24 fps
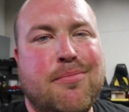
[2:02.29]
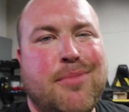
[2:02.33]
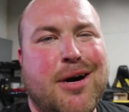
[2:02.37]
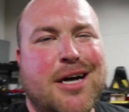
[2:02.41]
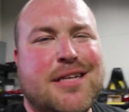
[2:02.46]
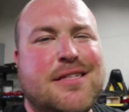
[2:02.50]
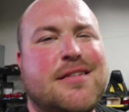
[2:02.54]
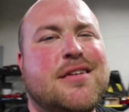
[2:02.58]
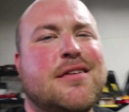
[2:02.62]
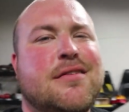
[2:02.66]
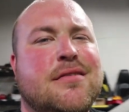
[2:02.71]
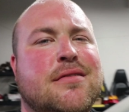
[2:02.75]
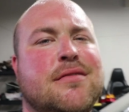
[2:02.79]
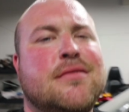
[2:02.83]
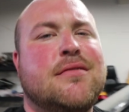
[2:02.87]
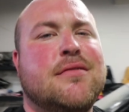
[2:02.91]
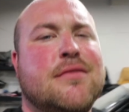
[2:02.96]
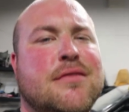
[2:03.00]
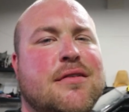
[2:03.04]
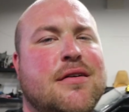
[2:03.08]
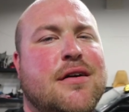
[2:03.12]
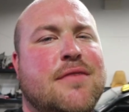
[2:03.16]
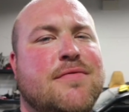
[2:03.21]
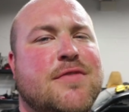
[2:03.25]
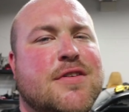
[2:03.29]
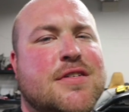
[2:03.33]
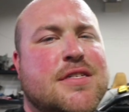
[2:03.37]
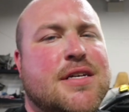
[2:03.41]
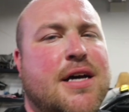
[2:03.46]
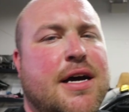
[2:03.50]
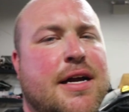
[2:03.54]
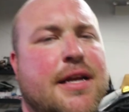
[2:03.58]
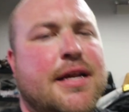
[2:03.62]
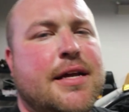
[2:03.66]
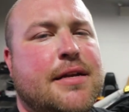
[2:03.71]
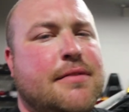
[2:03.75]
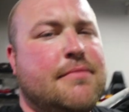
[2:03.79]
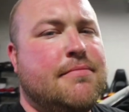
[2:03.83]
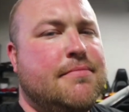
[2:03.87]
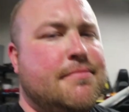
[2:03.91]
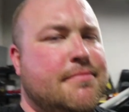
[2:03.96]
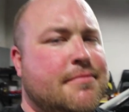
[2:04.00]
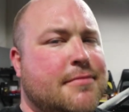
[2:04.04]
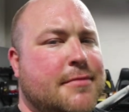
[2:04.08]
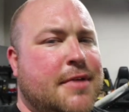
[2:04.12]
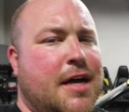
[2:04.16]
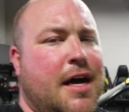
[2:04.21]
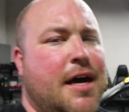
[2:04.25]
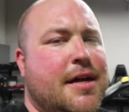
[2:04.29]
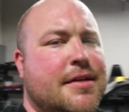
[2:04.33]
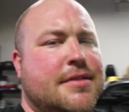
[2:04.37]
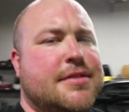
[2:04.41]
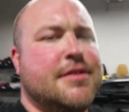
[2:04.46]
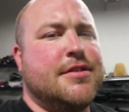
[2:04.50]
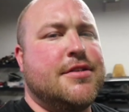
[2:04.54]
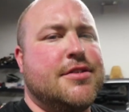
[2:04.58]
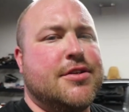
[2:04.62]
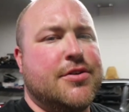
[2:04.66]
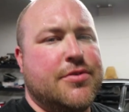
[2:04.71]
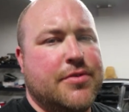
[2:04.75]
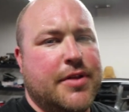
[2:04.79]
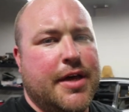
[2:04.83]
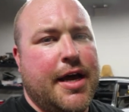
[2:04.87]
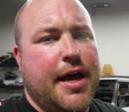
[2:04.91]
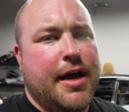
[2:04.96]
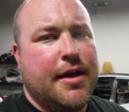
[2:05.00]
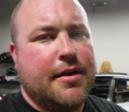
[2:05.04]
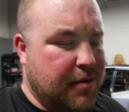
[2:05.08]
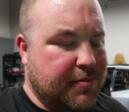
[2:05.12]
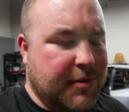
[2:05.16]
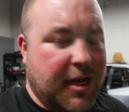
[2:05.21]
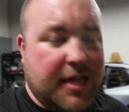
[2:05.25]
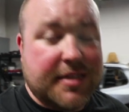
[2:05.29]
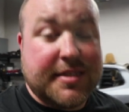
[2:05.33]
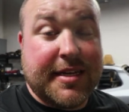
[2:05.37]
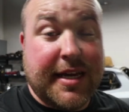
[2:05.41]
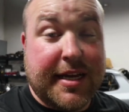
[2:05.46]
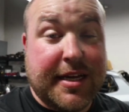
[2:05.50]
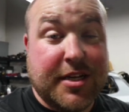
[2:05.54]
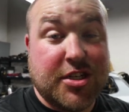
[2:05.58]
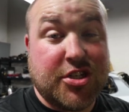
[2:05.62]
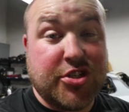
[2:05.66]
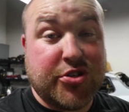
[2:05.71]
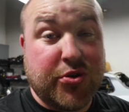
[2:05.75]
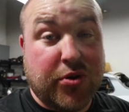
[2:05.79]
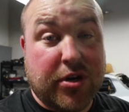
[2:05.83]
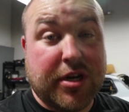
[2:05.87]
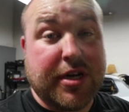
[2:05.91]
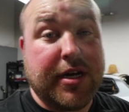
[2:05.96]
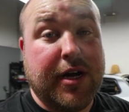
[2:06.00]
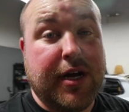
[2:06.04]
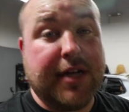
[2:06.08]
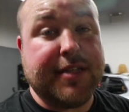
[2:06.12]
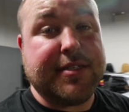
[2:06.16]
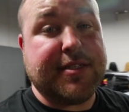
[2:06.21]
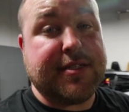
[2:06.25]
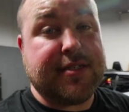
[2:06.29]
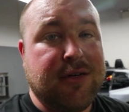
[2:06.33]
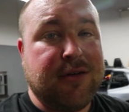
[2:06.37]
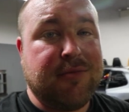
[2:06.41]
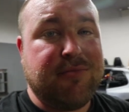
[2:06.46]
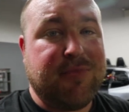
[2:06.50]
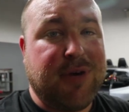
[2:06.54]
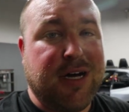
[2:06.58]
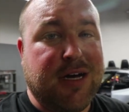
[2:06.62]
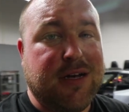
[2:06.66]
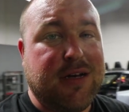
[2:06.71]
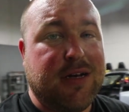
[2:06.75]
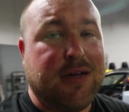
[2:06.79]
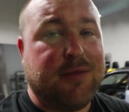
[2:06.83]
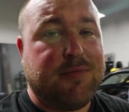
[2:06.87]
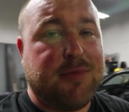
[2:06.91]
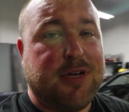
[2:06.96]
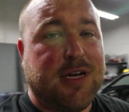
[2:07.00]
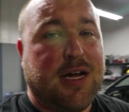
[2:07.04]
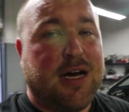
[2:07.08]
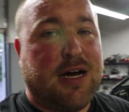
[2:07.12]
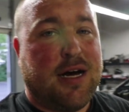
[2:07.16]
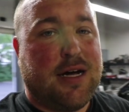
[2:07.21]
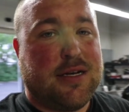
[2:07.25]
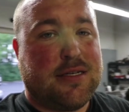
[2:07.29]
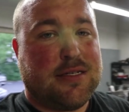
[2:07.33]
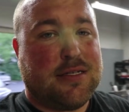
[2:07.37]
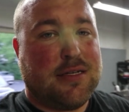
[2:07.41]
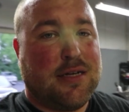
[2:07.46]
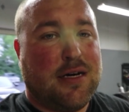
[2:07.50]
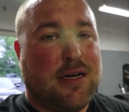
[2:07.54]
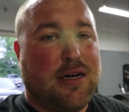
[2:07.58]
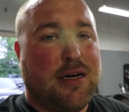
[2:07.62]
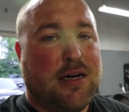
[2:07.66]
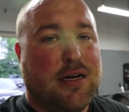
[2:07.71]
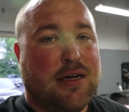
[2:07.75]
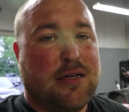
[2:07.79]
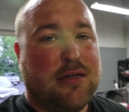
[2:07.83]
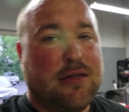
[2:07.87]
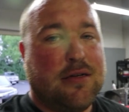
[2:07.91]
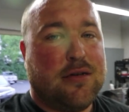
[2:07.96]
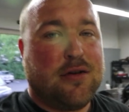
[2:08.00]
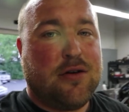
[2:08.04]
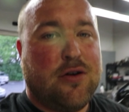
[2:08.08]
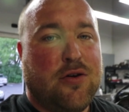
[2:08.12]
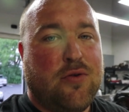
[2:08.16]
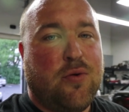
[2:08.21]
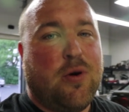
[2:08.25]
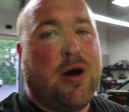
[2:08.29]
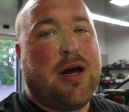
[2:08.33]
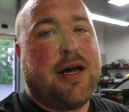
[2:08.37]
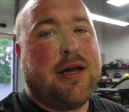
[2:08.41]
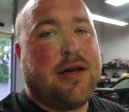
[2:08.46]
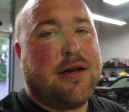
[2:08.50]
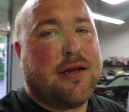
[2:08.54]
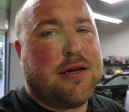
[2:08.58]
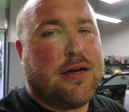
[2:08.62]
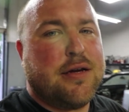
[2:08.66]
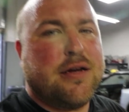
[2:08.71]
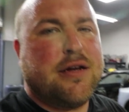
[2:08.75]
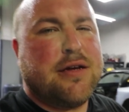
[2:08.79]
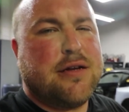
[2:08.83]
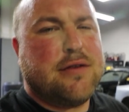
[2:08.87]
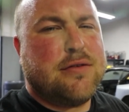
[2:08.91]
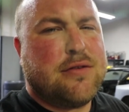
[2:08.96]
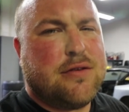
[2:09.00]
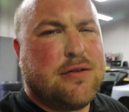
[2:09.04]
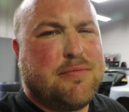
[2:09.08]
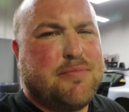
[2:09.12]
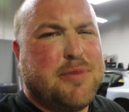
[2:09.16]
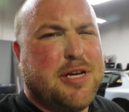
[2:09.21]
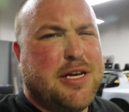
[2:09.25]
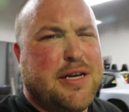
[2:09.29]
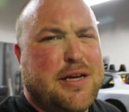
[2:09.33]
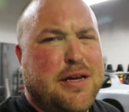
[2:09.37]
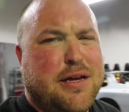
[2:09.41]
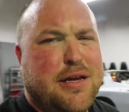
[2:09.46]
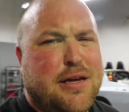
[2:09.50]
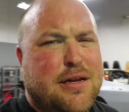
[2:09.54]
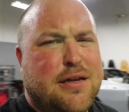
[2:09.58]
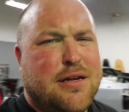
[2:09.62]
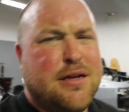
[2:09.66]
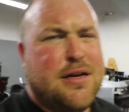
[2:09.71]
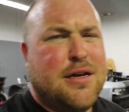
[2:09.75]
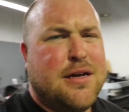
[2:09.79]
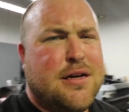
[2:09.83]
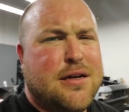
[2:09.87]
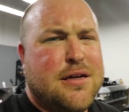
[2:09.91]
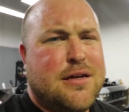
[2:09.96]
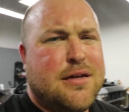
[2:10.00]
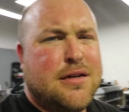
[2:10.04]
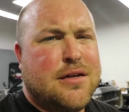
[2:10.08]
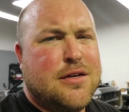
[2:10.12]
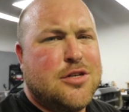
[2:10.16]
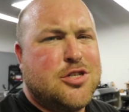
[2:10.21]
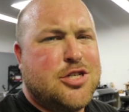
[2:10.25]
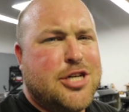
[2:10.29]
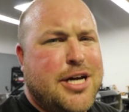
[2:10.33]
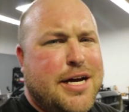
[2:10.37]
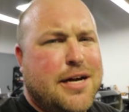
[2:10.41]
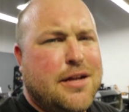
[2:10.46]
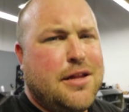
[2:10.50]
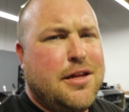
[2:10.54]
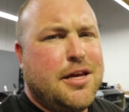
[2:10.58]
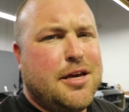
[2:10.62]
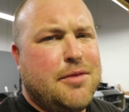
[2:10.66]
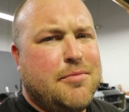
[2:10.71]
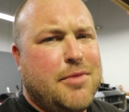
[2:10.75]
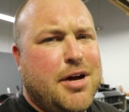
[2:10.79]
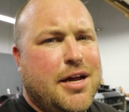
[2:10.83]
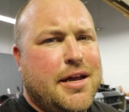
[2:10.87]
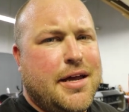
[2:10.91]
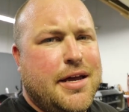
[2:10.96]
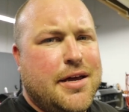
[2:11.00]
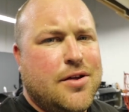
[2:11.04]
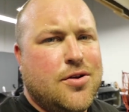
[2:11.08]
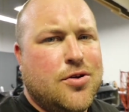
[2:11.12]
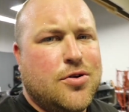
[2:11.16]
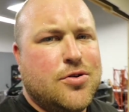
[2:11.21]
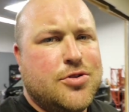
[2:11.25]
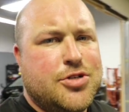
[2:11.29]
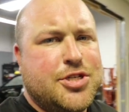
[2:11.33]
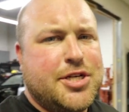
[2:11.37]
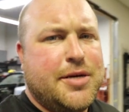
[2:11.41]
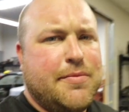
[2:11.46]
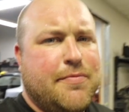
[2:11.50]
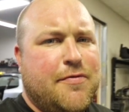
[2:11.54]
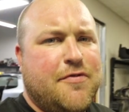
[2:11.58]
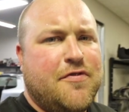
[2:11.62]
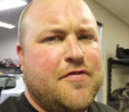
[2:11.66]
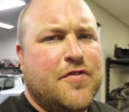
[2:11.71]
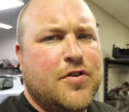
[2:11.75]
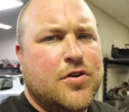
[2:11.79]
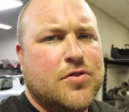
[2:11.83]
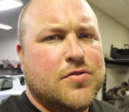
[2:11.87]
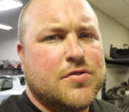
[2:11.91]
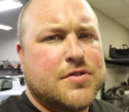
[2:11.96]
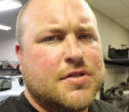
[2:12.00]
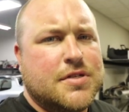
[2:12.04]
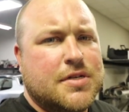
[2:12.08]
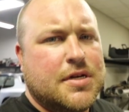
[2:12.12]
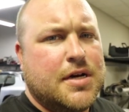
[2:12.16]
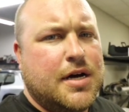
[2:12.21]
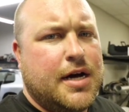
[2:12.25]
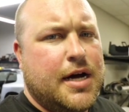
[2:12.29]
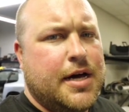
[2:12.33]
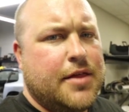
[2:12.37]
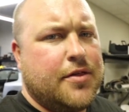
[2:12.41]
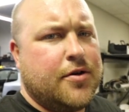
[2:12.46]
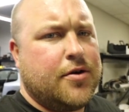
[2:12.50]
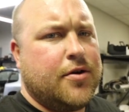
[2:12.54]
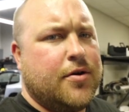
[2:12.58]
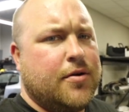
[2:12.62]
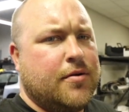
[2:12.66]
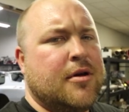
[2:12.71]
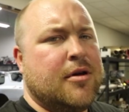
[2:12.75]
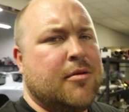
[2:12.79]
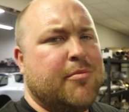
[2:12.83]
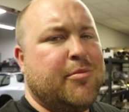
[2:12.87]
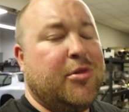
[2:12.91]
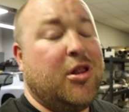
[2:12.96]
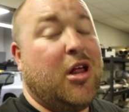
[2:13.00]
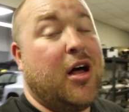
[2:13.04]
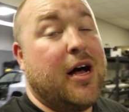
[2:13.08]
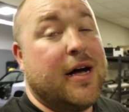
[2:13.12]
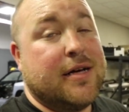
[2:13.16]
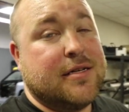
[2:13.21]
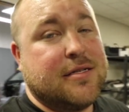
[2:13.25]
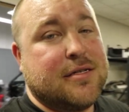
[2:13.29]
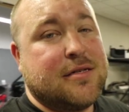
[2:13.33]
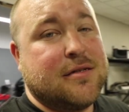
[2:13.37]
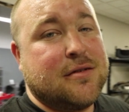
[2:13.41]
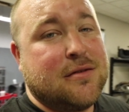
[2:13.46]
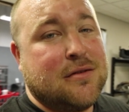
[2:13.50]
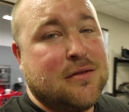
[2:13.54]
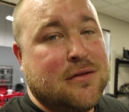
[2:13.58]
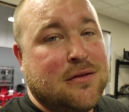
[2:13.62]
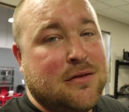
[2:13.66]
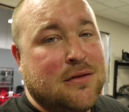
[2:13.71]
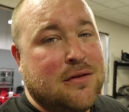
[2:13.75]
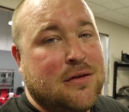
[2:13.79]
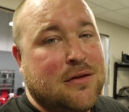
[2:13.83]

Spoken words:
But I've decided not to do that. I'm not taking shortcuts, but I'm not quite gonna be channeling my inner Chip Foose either. Plus,